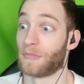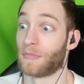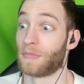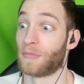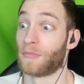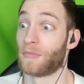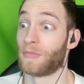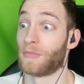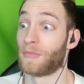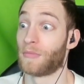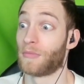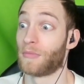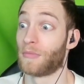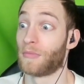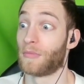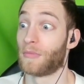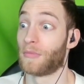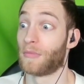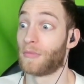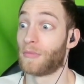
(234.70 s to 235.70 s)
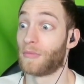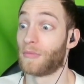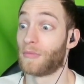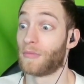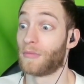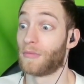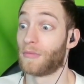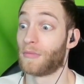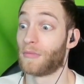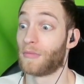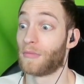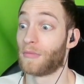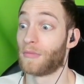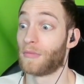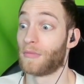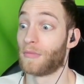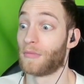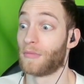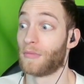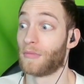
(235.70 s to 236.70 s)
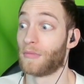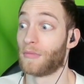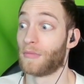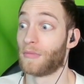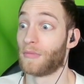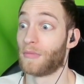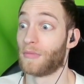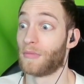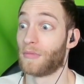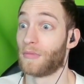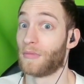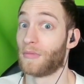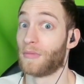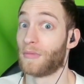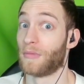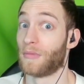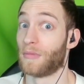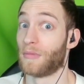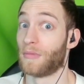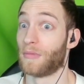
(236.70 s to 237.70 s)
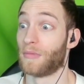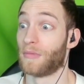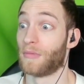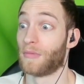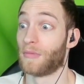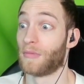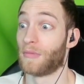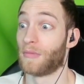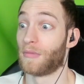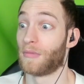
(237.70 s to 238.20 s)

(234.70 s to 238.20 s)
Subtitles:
Nothing is said.